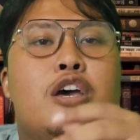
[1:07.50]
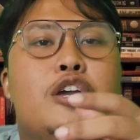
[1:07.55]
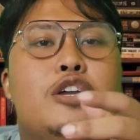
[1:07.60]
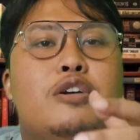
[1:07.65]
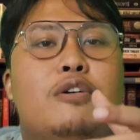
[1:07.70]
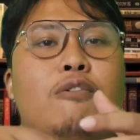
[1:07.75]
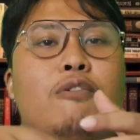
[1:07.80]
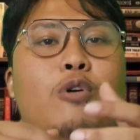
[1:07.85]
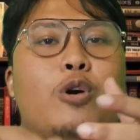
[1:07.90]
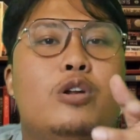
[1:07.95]

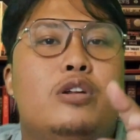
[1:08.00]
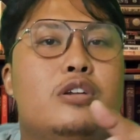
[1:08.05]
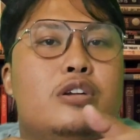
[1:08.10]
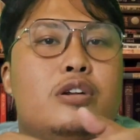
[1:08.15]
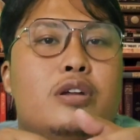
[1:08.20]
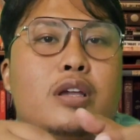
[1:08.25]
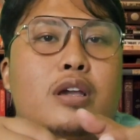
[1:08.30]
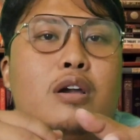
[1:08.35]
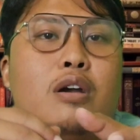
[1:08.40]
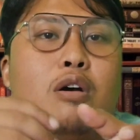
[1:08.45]
You're
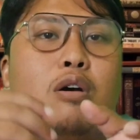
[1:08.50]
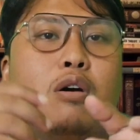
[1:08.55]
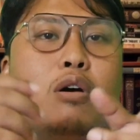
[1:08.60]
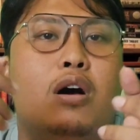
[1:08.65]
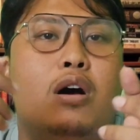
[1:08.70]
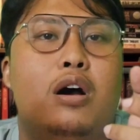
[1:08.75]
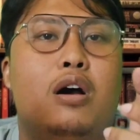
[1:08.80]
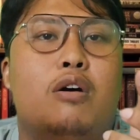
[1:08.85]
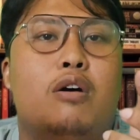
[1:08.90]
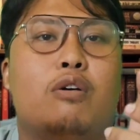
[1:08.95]
wondering
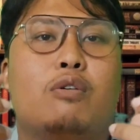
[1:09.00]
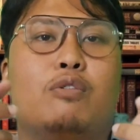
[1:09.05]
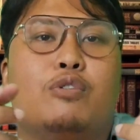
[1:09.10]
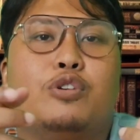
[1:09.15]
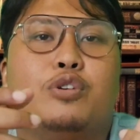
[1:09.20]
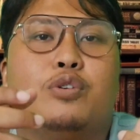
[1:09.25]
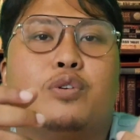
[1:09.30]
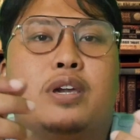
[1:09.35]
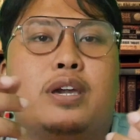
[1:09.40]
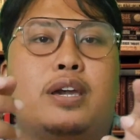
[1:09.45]
how
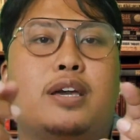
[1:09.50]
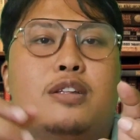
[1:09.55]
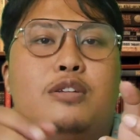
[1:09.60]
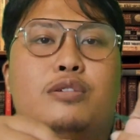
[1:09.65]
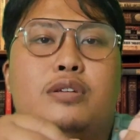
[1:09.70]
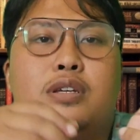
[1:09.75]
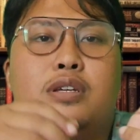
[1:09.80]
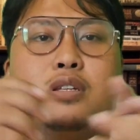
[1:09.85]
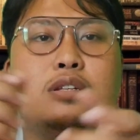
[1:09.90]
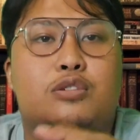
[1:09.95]
you can
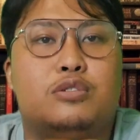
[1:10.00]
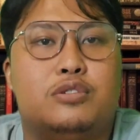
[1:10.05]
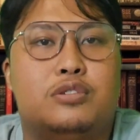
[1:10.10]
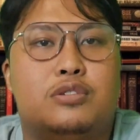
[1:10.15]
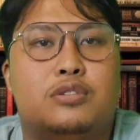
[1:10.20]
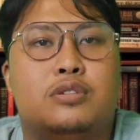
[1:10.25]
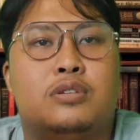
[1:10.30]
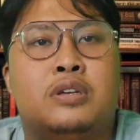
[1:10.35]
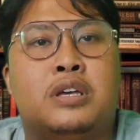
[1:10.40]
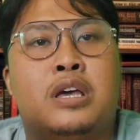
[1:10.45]

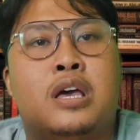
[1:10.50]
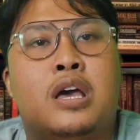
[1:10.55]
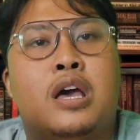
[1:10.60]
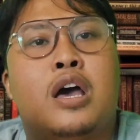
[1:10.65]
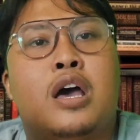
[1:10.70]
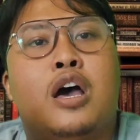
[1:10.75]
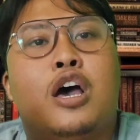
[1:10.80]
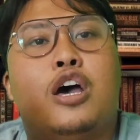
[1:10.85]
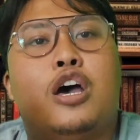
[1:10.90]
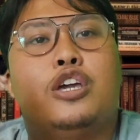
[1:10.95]
reduce
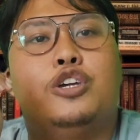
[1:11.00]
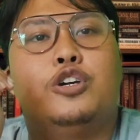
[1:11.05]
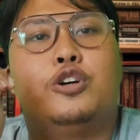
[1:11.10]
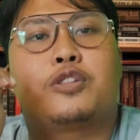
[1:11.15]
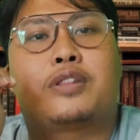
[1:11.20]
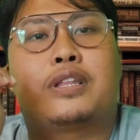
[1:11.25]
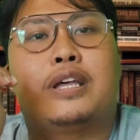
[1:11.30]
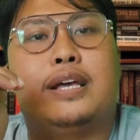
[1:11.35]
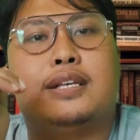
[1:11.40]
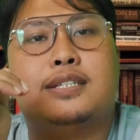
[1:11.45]
your
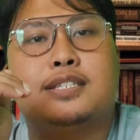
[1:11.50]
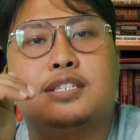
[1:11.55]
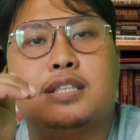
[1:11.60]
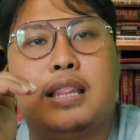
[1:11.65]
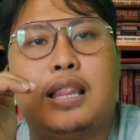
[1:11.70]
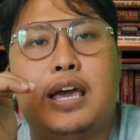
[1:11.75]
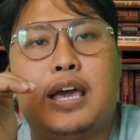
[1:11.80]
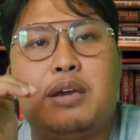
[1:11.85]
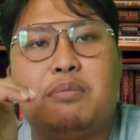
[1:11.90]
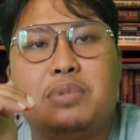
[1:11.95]
tax
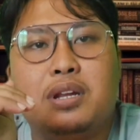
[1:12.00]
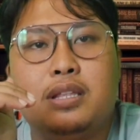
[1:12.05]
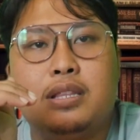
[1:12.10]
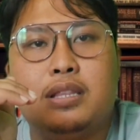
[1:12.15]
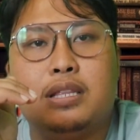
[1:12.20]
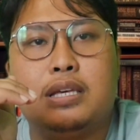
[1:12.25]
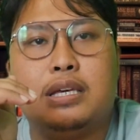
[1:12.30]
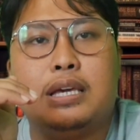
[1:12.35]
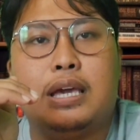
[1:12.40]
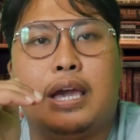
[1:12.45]

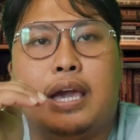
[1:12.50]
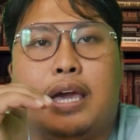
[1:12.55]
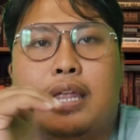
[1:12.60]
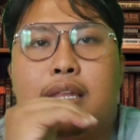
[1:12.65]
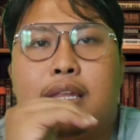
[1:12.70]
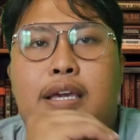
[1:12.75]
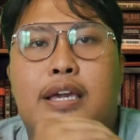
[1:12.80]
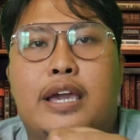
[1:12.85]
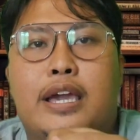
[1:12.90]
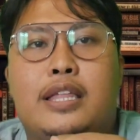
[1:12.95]
liability
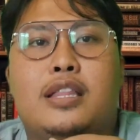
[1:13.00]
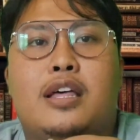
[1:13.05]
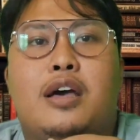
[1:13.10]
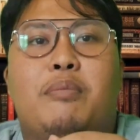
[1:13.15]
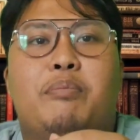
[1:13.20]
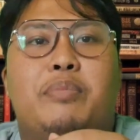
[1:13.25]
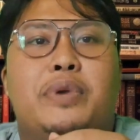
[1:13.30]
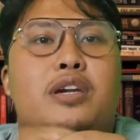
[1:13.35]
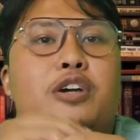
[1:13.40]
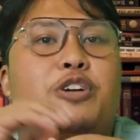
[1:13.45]
and get
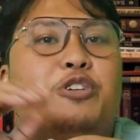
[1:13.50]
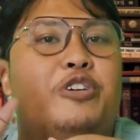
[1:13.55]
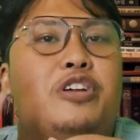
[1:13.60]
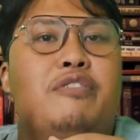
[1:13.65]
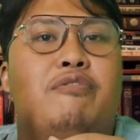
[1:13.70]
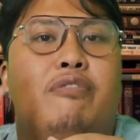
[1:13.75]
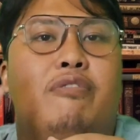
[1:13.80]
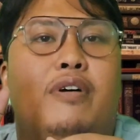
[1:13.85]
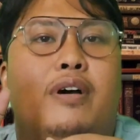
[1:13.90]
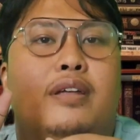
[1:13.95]
a bigger
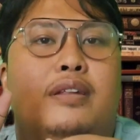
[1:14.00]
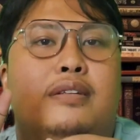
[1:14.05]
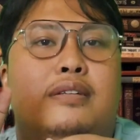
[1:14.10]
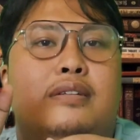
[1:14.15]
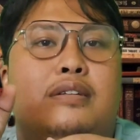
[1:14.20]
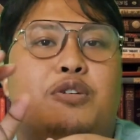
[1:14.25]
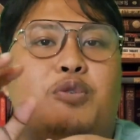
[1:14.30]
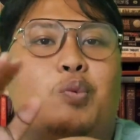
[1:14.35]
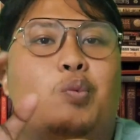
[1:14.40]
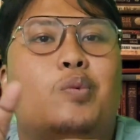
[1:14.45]
refund.
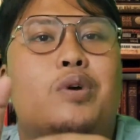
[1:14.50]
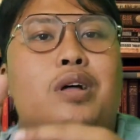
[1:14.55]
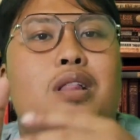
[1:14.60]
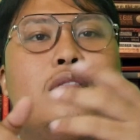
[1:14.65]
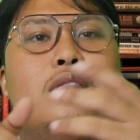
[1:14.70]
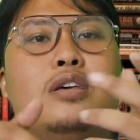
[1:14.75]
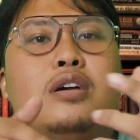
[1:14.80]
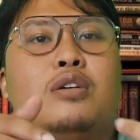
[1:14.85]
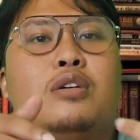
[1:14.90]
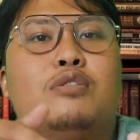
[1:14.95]

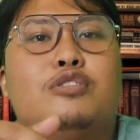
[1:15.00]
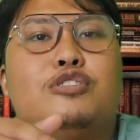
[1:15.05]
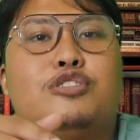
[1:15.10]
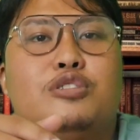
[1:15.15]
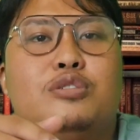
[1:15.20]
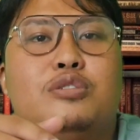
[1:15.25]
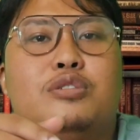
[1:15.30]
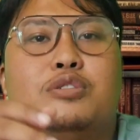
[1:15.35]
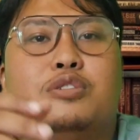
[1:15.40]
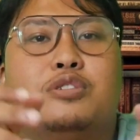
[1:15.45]
Well, the good
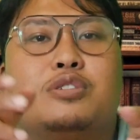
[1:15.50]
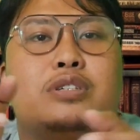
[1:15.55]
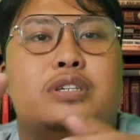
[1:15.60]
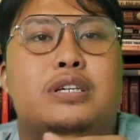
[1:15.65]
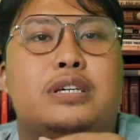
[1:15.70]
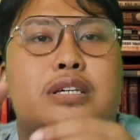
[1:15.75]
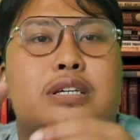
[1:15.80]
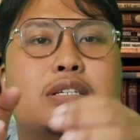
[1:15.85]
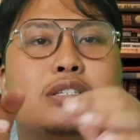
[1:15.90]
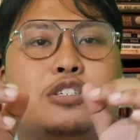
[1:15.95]
news
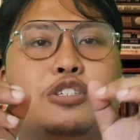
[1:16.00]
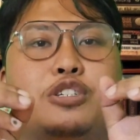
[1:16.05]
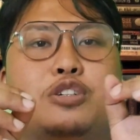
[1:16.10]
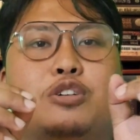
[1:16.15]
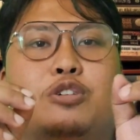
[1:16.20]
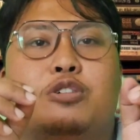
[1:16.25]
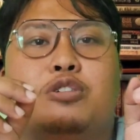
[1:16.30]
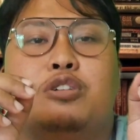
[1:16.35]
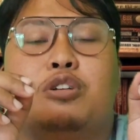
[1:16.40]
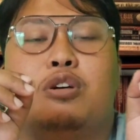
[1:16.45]
is
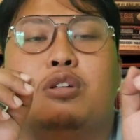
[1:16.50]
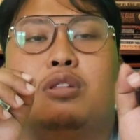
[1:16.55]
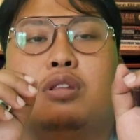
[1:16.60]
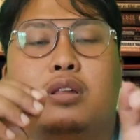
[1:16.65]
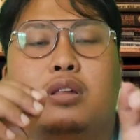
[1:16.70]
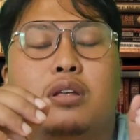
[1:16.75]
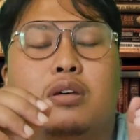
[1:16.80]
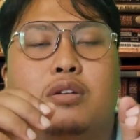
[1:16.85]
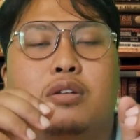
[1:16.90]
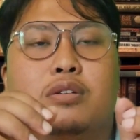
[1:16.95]
you're not
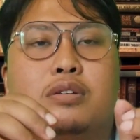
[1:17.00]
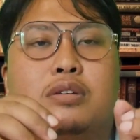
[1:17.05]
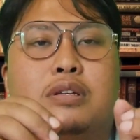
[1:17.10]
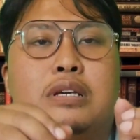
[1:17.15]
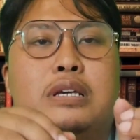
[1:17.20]
alone,